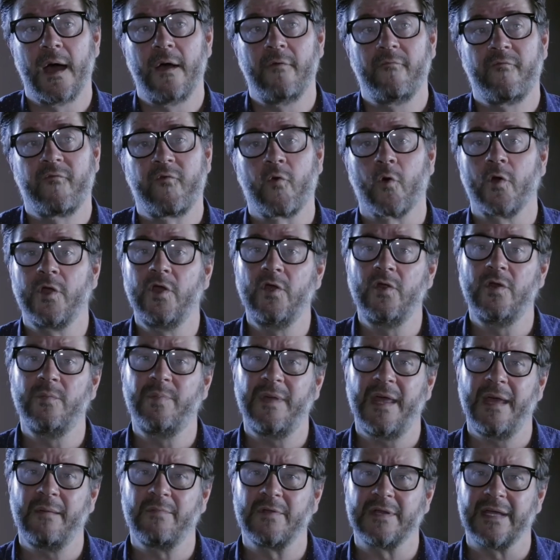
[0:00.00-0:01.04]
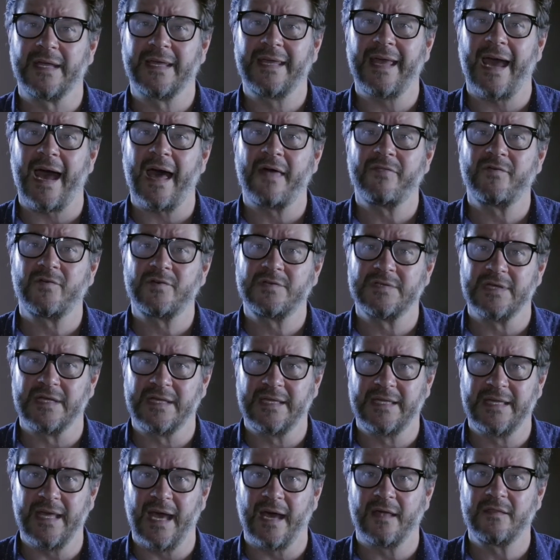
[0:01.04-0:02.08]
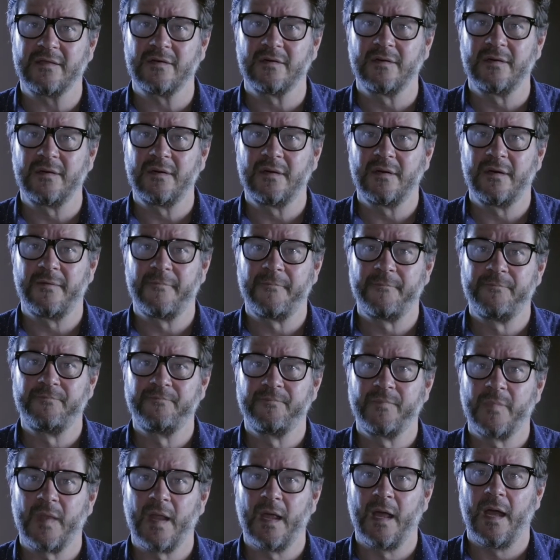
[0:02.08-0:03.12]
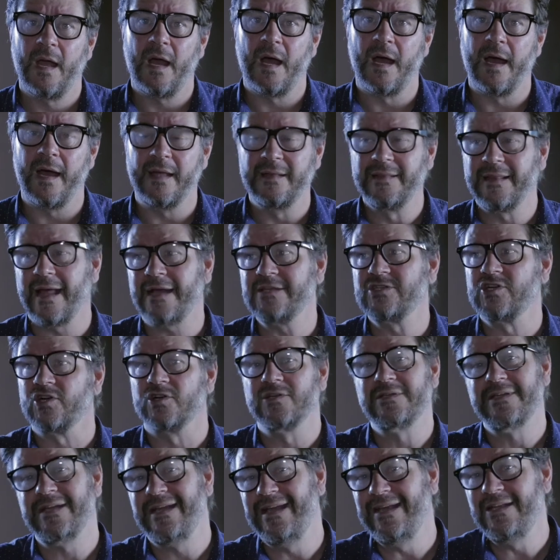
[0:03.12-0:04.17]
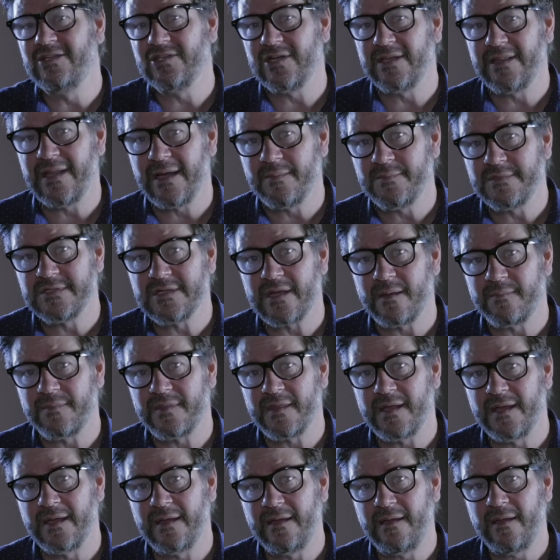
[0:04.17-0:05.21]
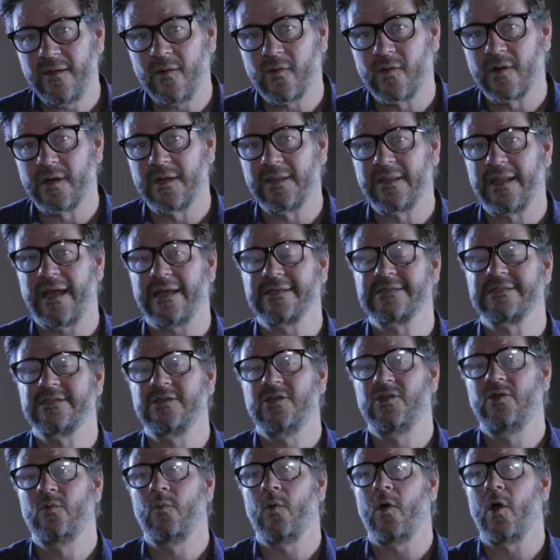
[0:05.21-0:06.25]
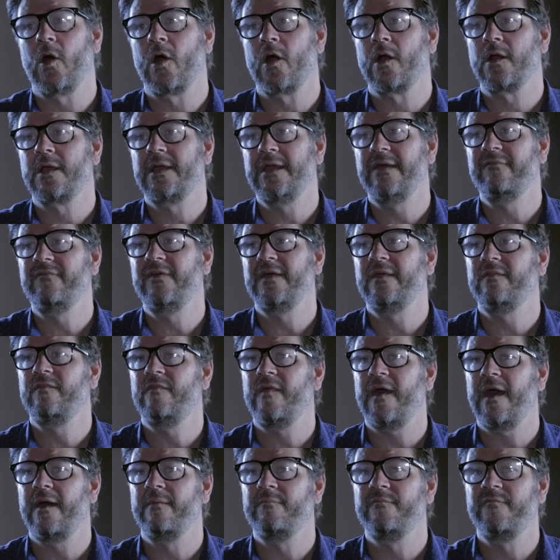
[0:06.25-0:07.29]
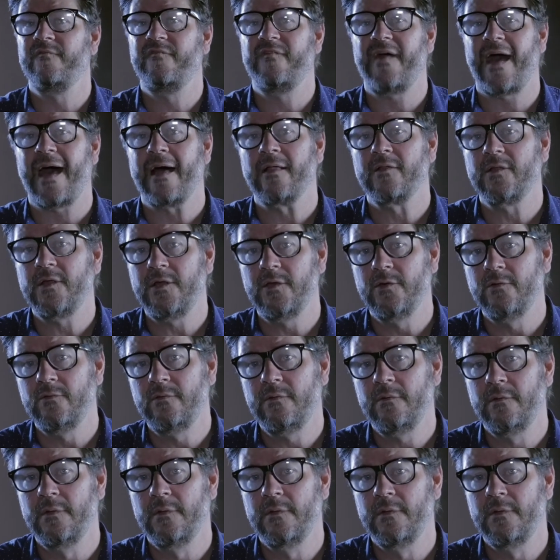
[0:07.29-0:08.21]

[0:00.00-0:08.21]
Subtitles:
for you to be able to gather together unless you're teaching them something or unless you are giving them value